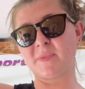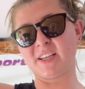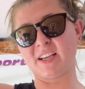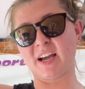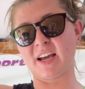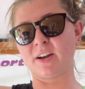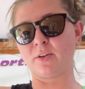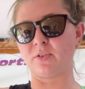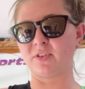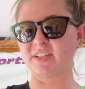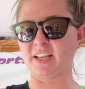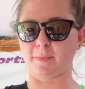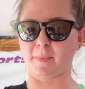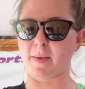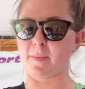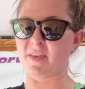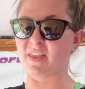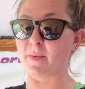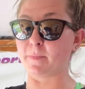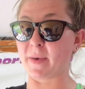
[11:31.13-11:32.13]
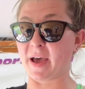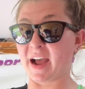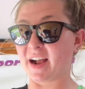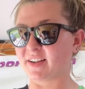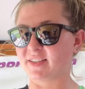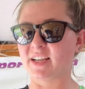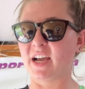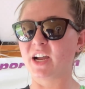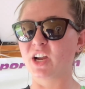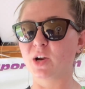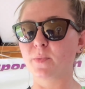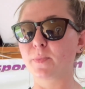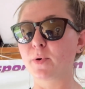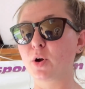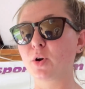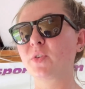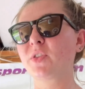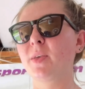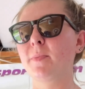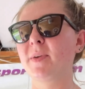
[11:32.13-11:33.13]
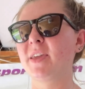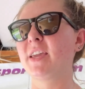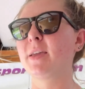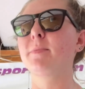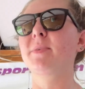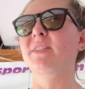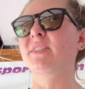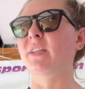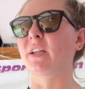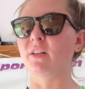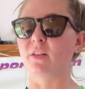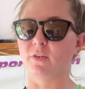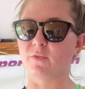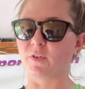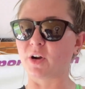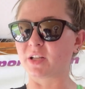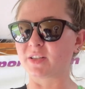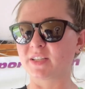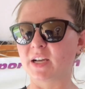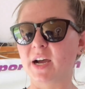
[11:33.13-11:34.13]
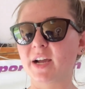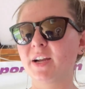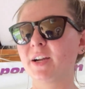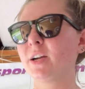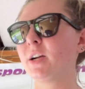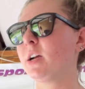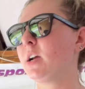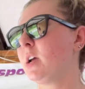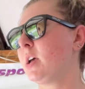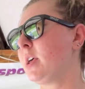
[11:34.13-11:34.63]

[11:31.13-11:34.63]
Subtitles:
it kind of looks like maybe the back tire broke the beam instead of the front tire.